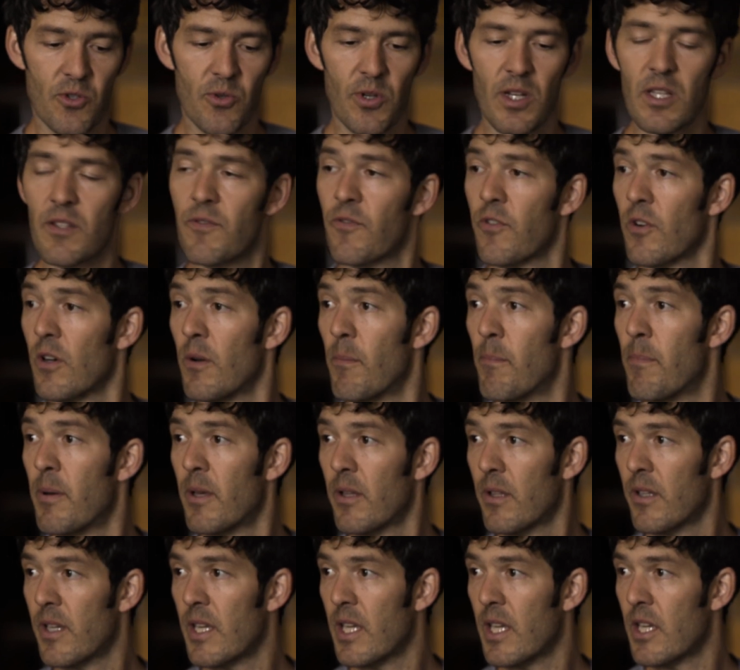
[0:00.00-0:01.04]

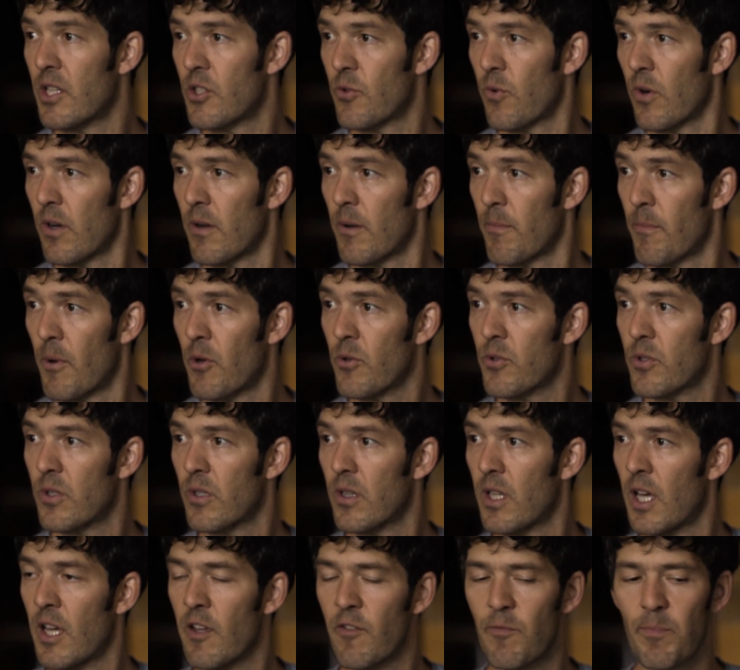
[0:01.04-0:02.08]
transferability into our
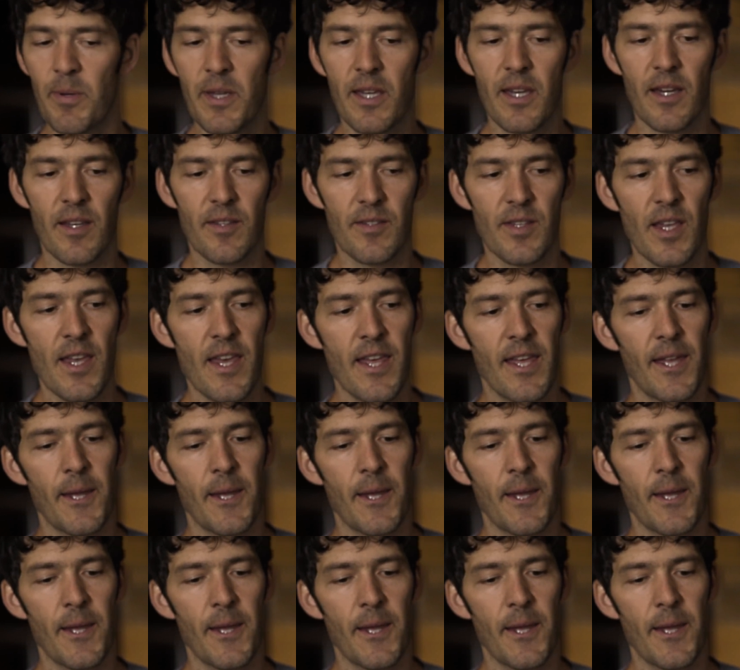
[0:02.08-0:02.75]
emotional life, because